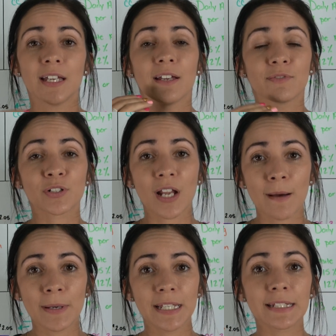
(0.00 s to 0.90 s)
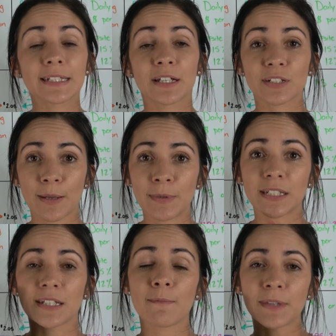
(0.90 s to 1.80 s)
If you're not making sales, that
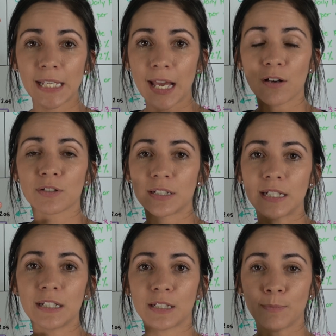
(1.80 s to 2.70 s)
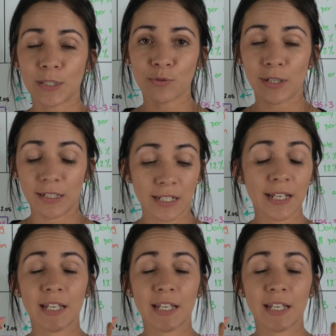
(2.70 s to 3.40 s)
means something else needs to be tweaked.